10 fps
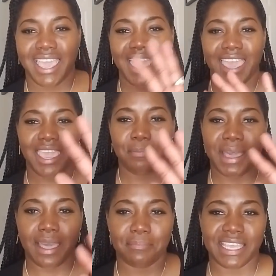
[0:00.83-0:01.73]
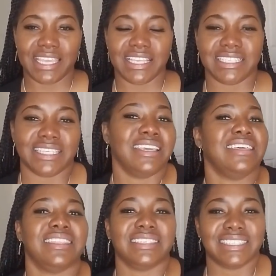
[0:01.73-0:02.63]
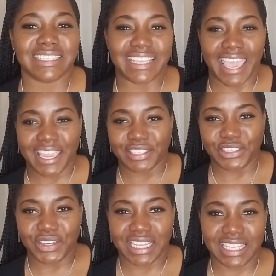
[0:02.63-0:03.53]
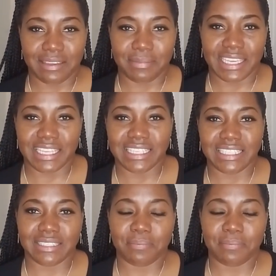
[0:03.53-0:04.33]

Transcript: Hey Papas, this is Angel Clemens,